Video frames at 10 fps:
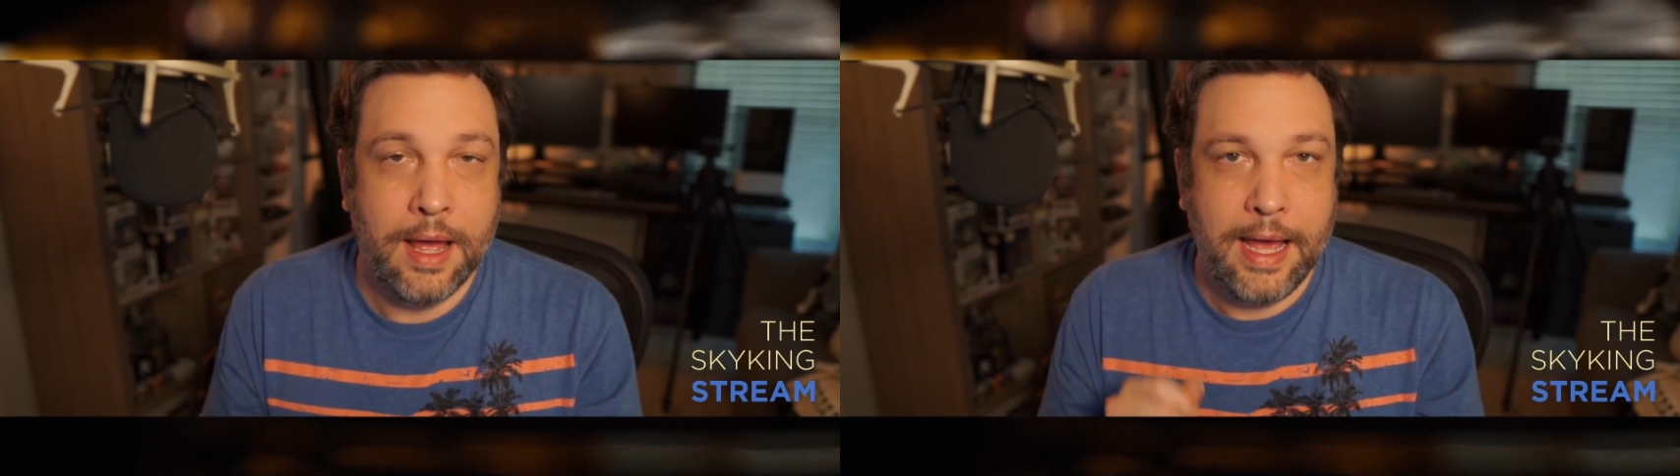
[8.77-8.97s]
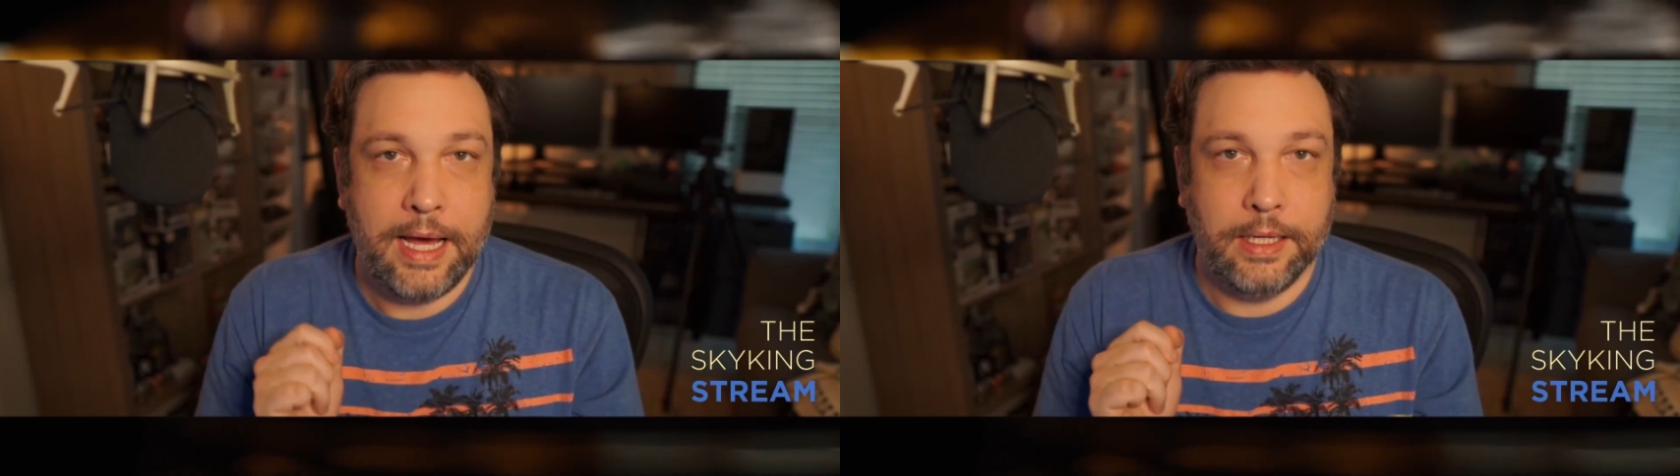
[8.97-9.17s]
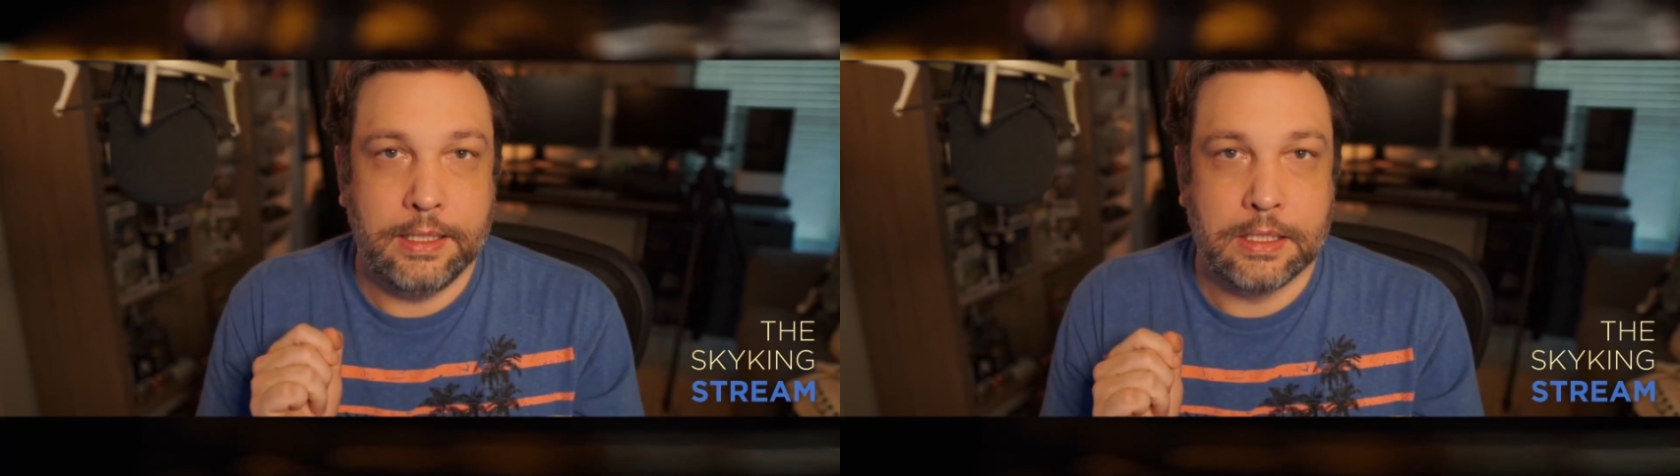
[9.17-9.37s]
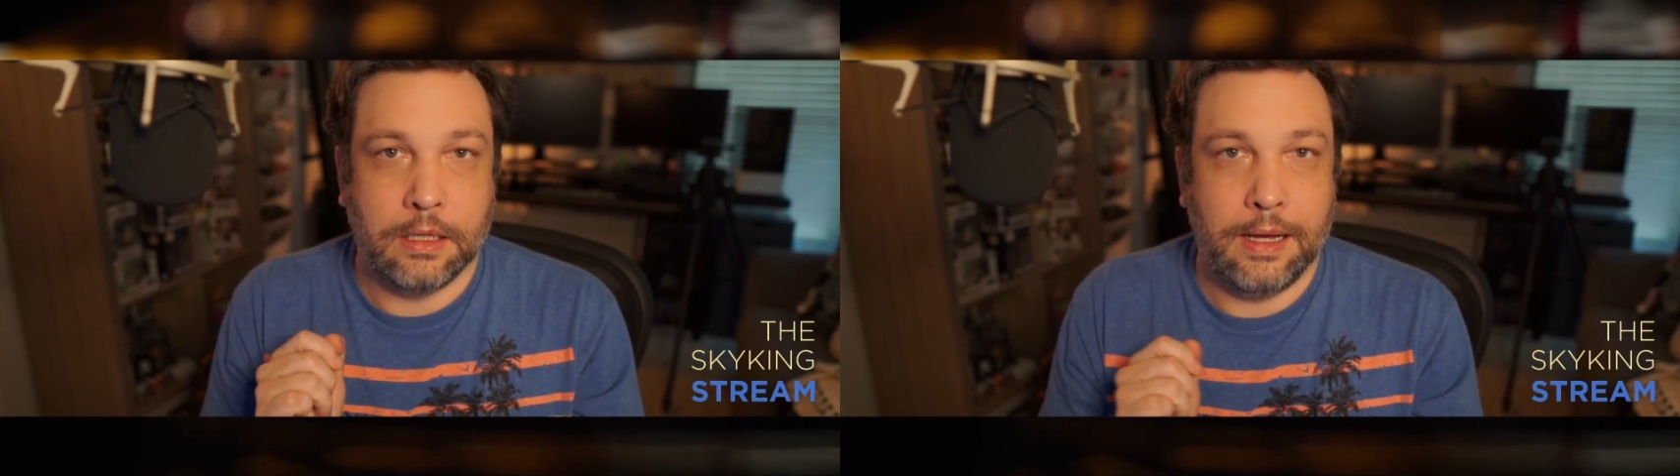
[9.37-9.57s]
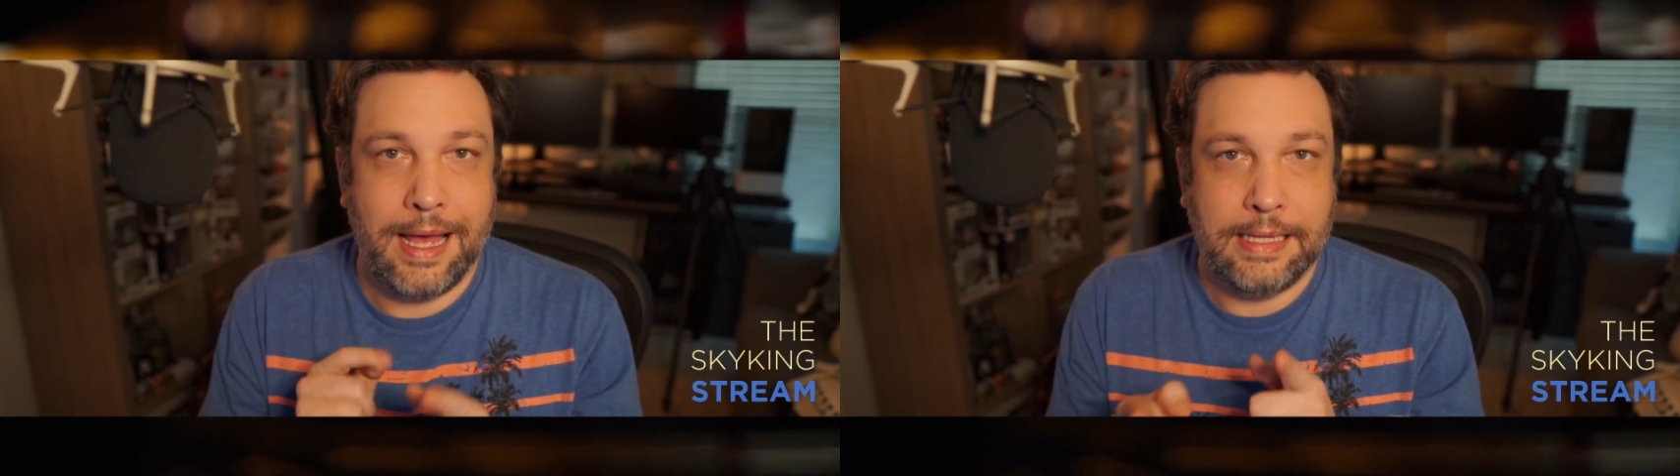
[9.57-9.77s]
how to
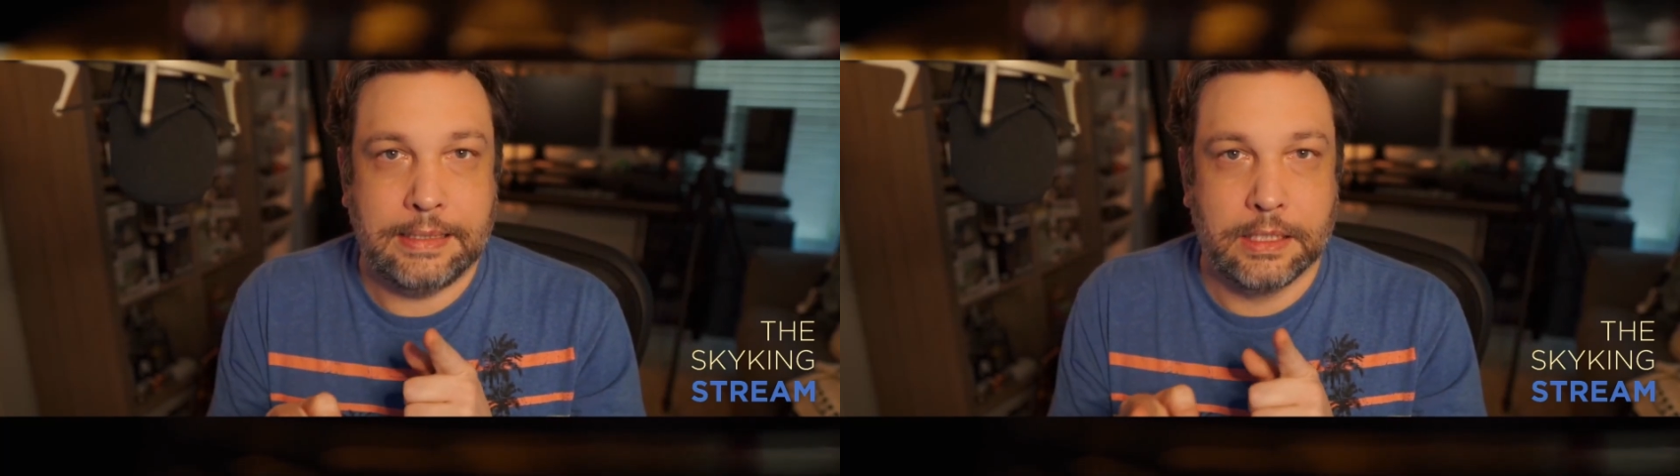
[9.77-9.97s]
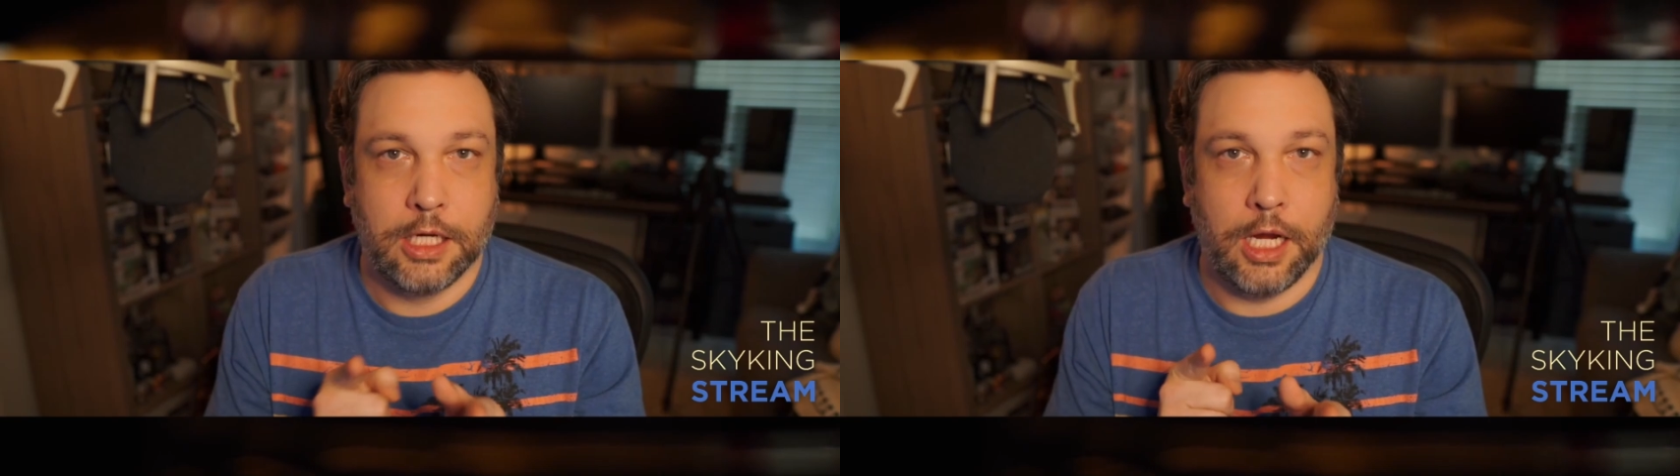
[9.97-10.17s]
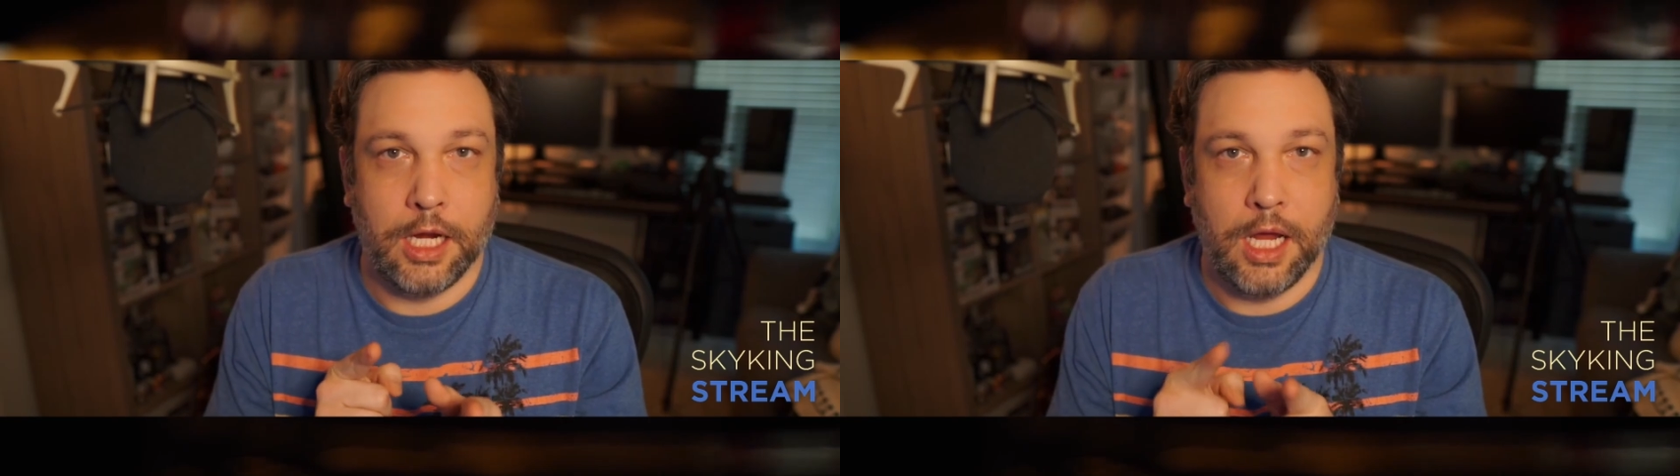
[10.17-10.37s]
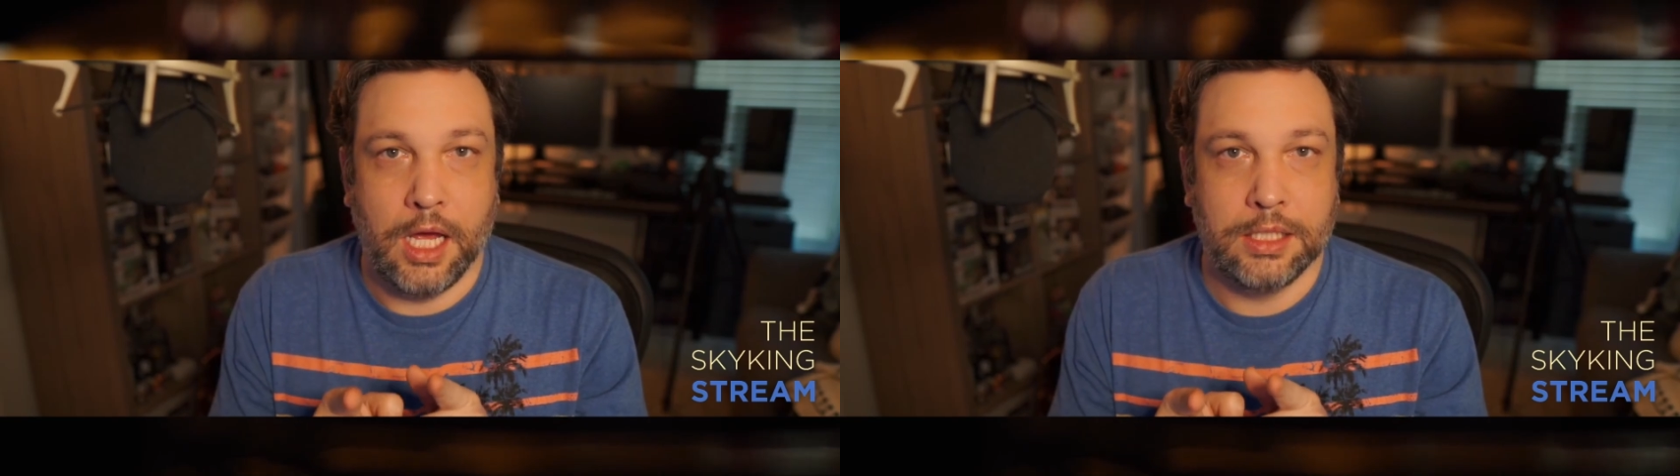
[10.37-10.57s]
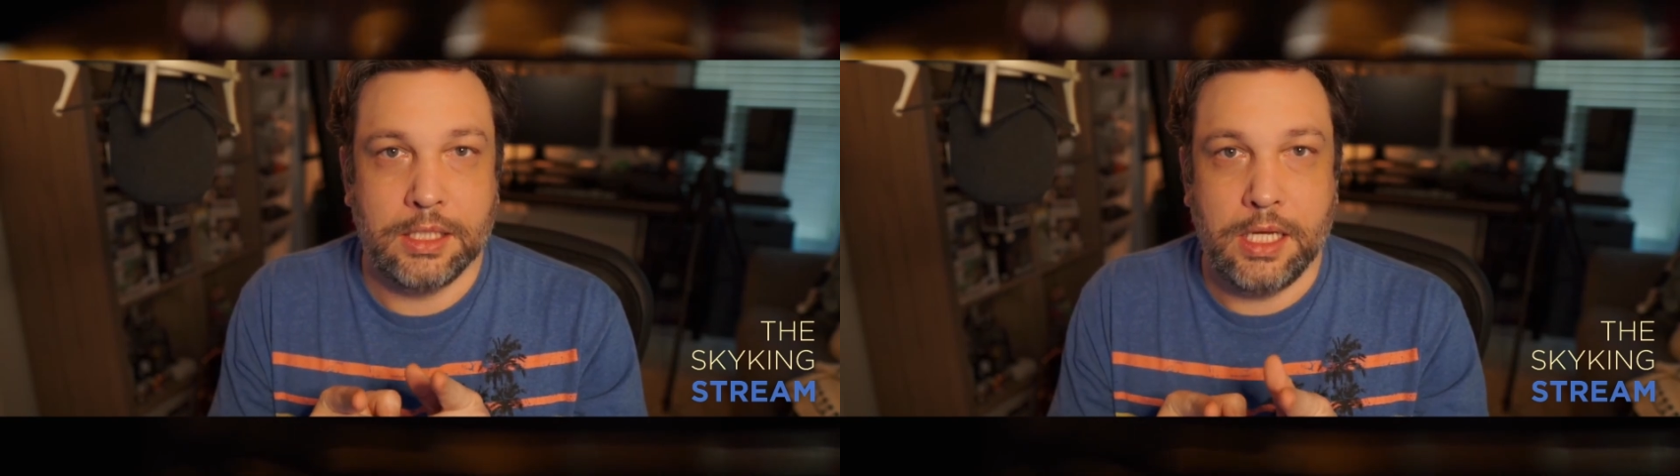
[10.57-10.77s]
install
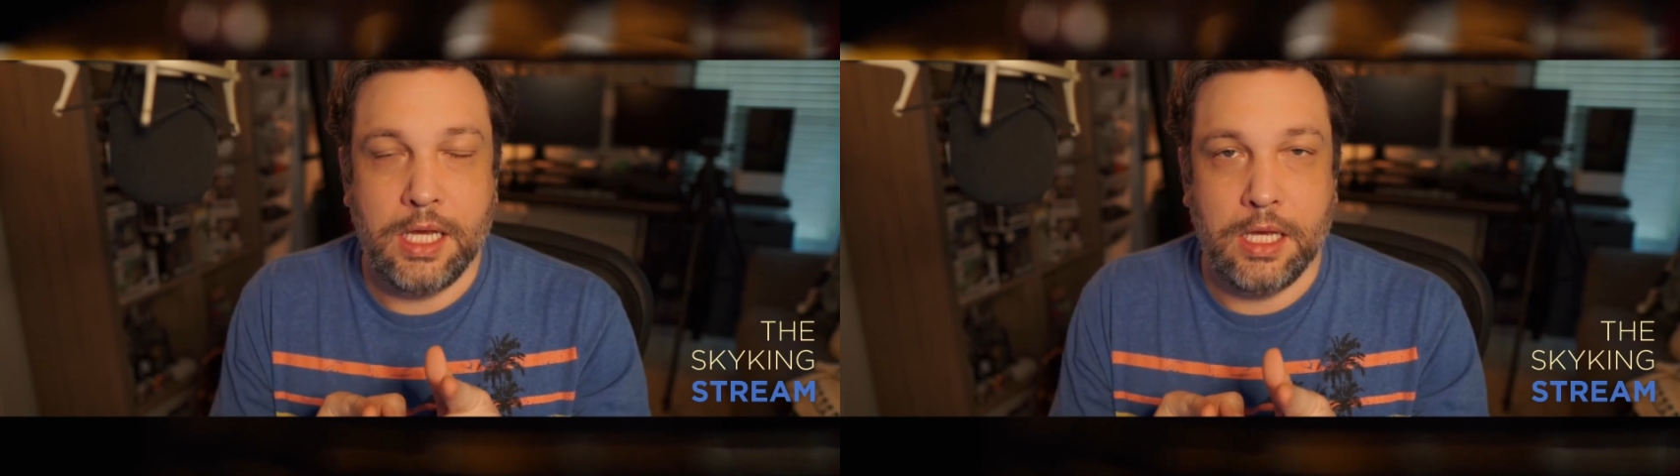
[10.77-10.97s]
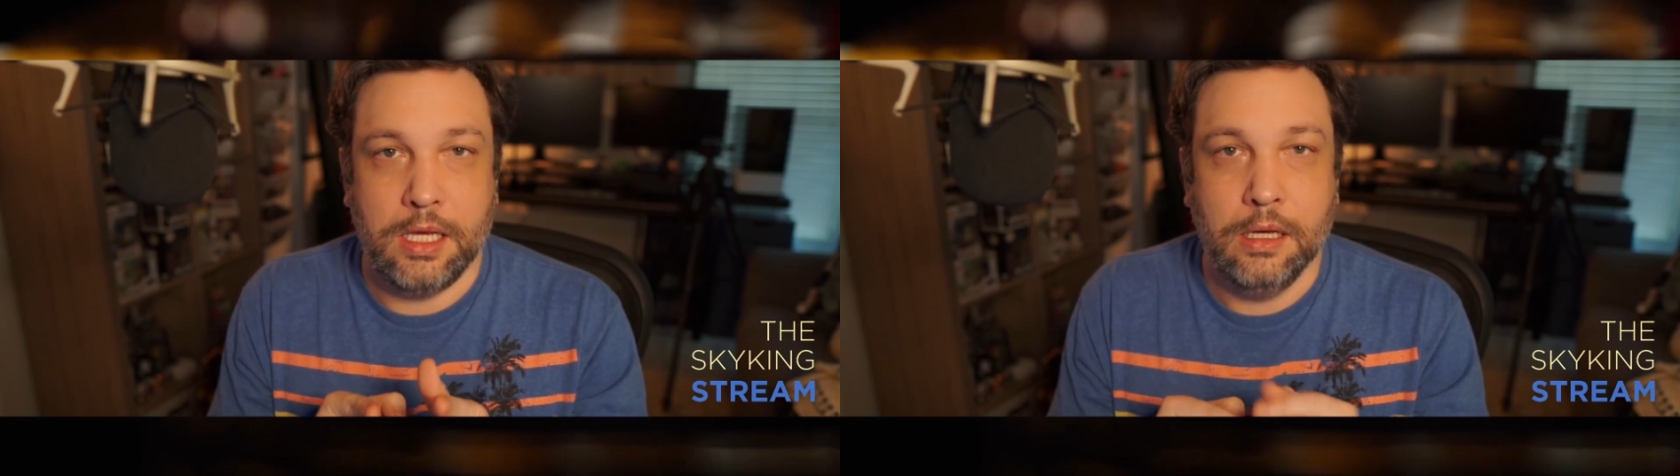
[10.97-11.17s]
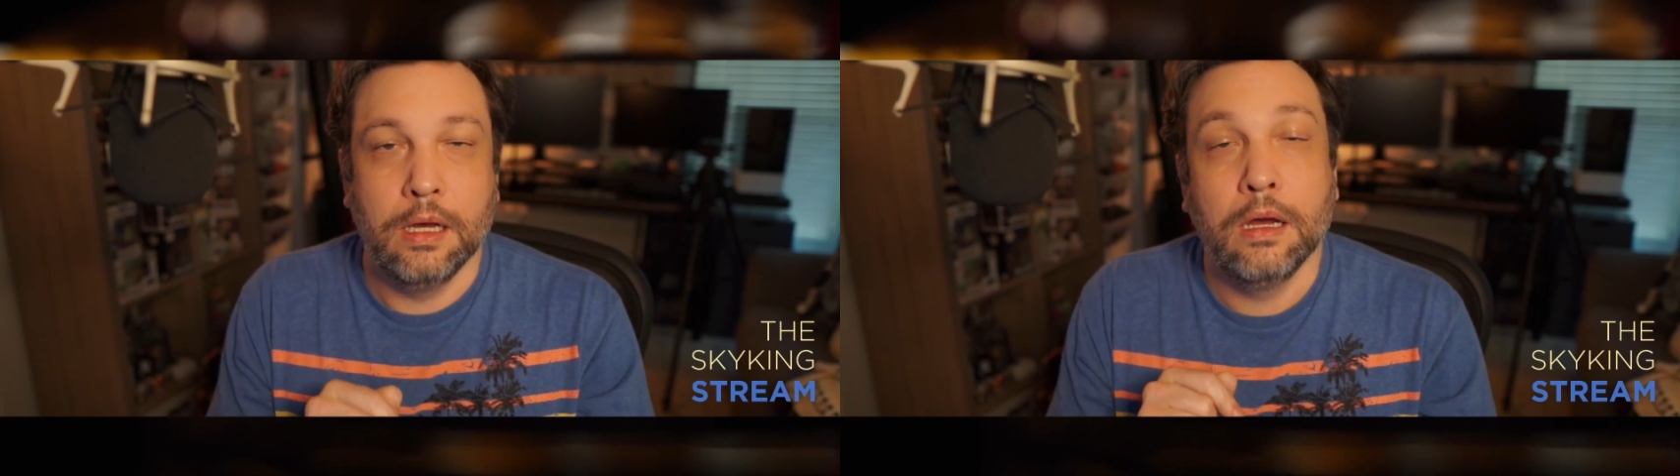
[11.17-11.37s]
SKSE